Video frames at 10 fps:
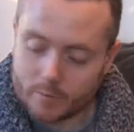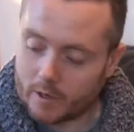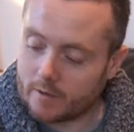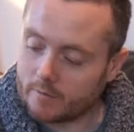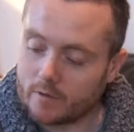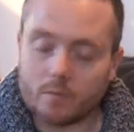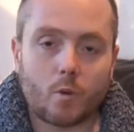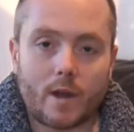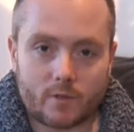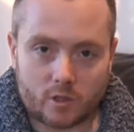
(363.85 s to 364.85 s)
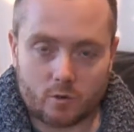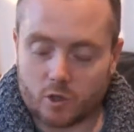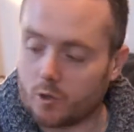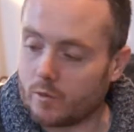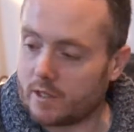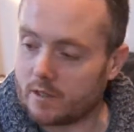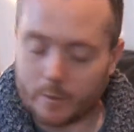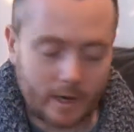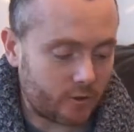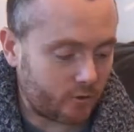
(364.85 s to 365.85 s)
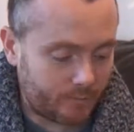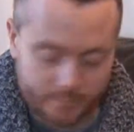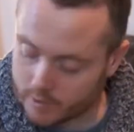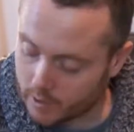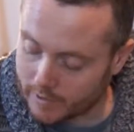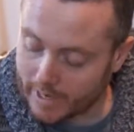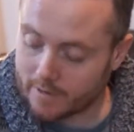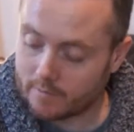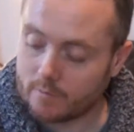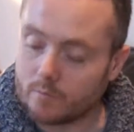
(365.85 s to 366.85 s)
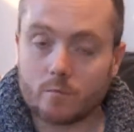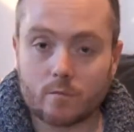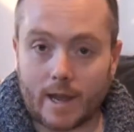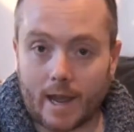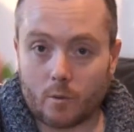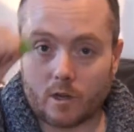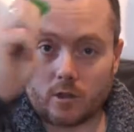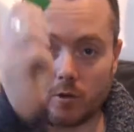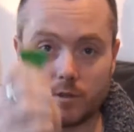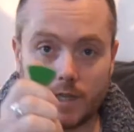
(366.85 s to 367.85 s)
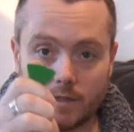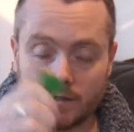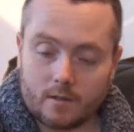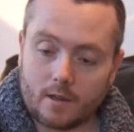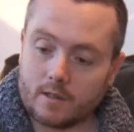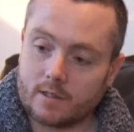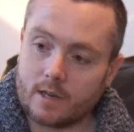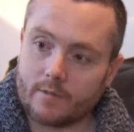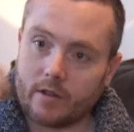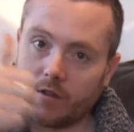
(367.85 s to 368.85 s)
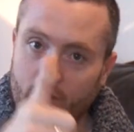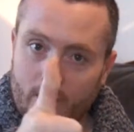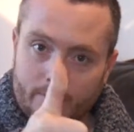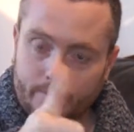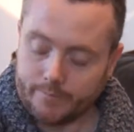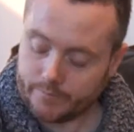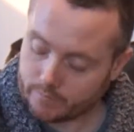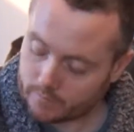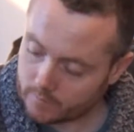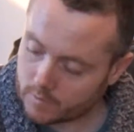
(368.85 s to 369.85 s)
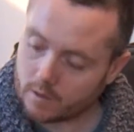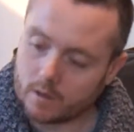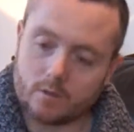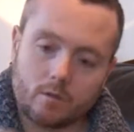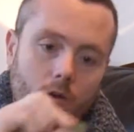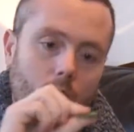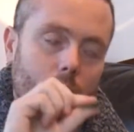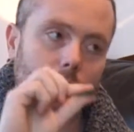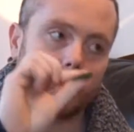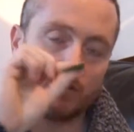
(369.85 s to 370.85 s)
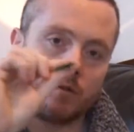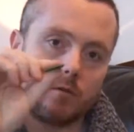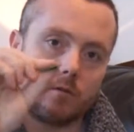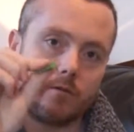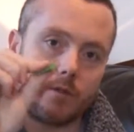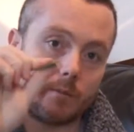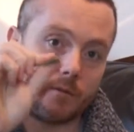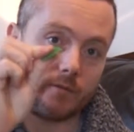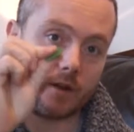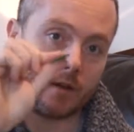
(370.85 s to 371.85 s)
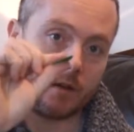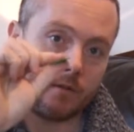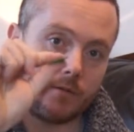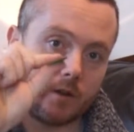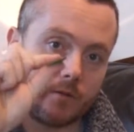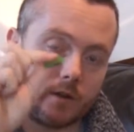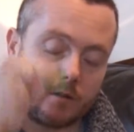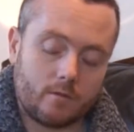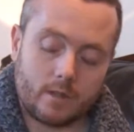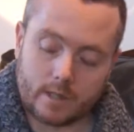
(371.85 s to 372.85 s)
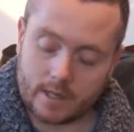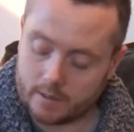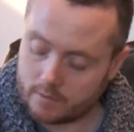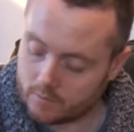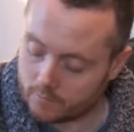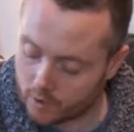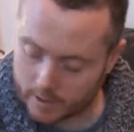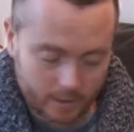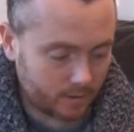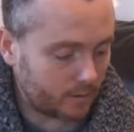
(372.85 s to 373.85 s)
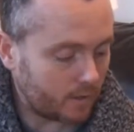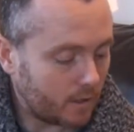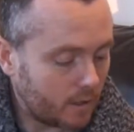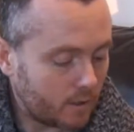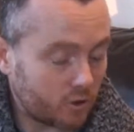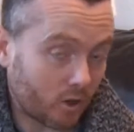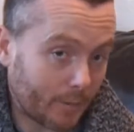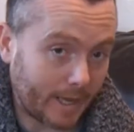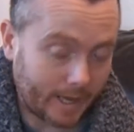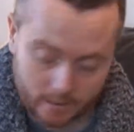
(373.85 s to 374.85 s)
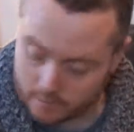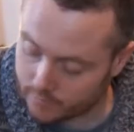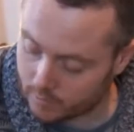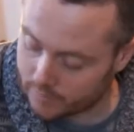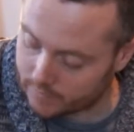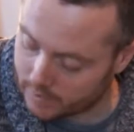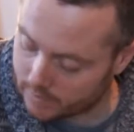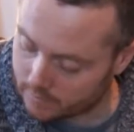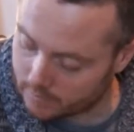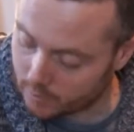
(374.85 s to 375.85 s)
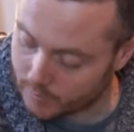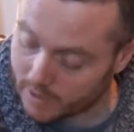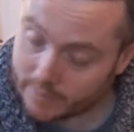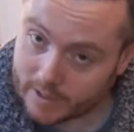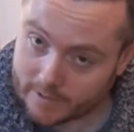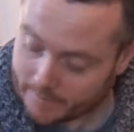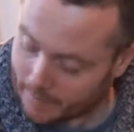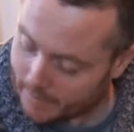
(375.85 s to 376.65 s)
But whatever suits you, but this is a plectrum. So again, now we're going to use this instead of our thumb, and you're going to hold it between your thumb and finger, first finger in this hand, on your right hand, strumming hand. If you're left-handed, it could be the left hand.